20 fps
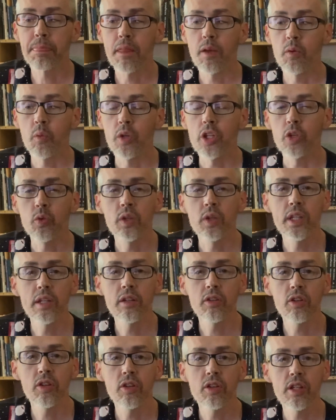when you get
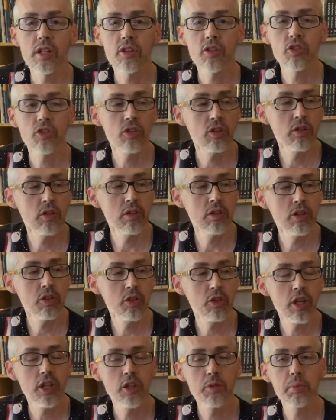to this
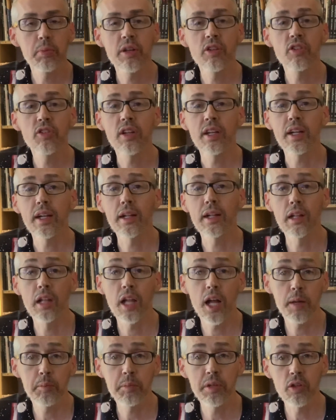takes place in a
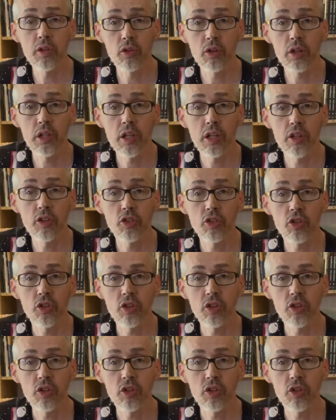globular cluster,